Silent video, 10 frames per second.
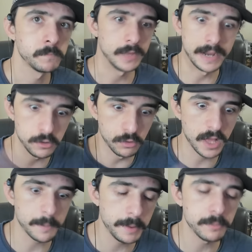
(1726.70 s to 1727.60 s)
Like I know a
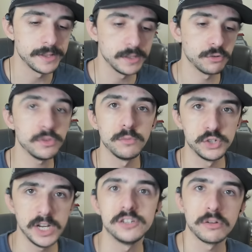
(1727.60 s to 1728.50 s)
lot of people that literally will
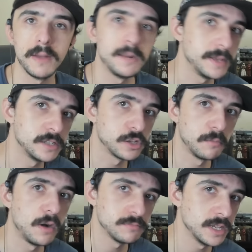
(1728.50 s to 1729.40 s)
change their mind because their
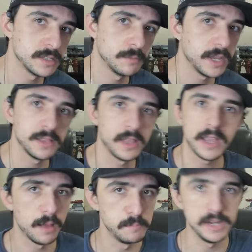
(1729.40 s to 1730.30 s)
mom says something and like
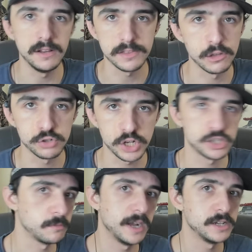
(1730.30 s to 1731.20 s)
immediately they'll change
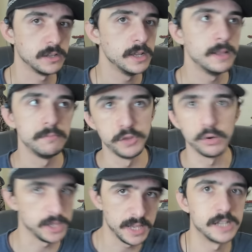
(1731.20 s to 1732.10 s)
their mind to no
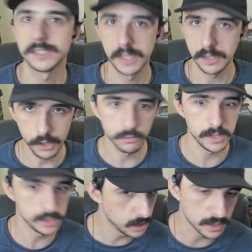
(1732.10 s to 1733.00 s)
to yes, like
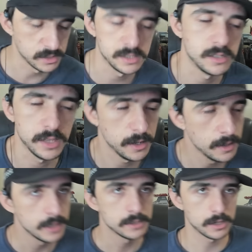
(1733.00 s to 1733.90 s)
literally, see that consistently.
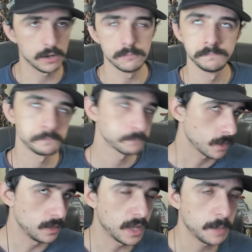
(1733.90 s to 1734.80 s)
So
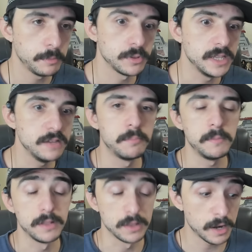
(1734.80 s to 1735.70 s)
a lot of people leave
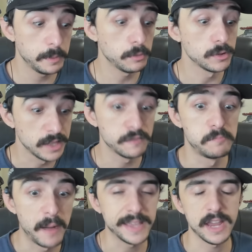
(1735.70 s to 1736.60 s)
a lot of people live
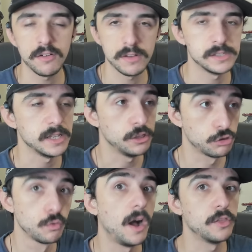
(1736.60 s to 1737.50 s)
vicariously
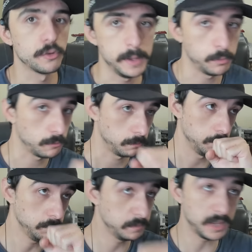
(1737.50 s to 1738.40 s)
through other people
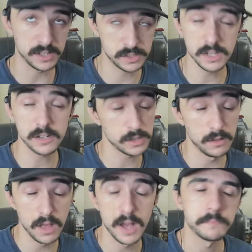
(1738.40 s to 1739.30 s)
and it sucks a
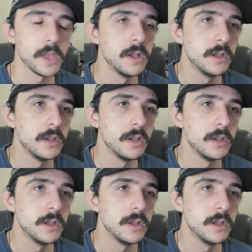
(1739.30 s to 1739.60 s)
lot.